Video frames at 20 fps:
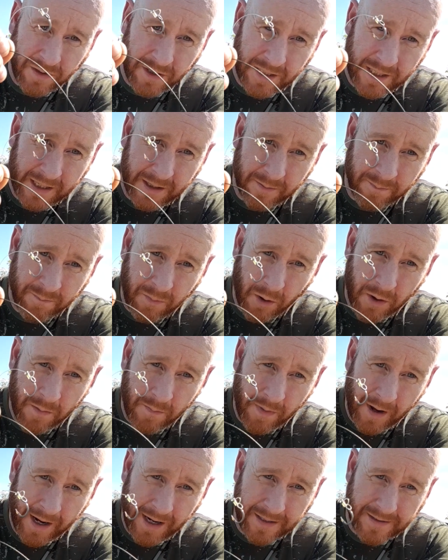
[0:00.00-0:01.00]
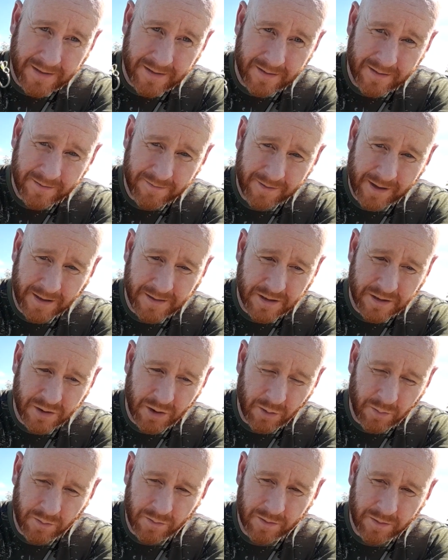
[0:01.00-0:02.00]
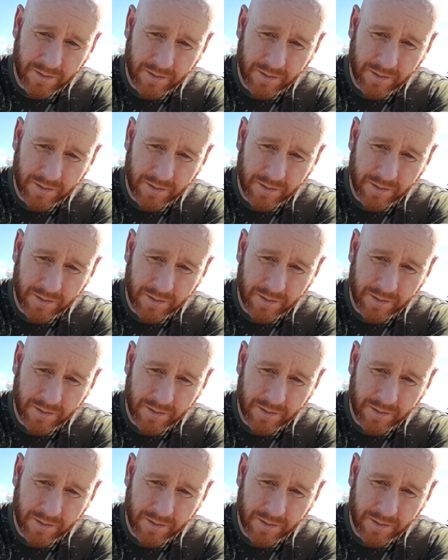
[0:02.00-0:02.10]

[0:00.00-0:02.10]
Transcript: You need a buoyant bait, finds its own